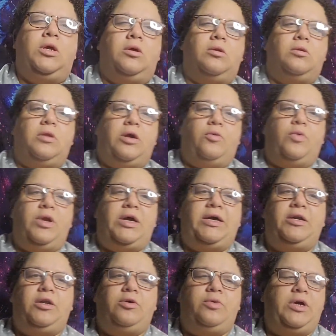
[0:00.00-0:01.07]
Now, when I
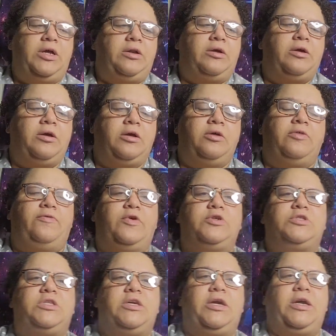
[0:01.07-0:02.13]
do it,
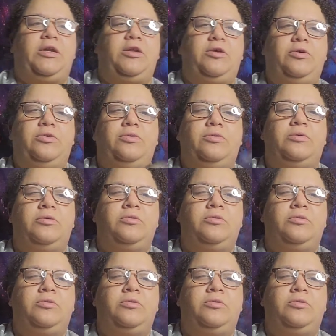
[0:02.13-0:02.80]
first thing I do,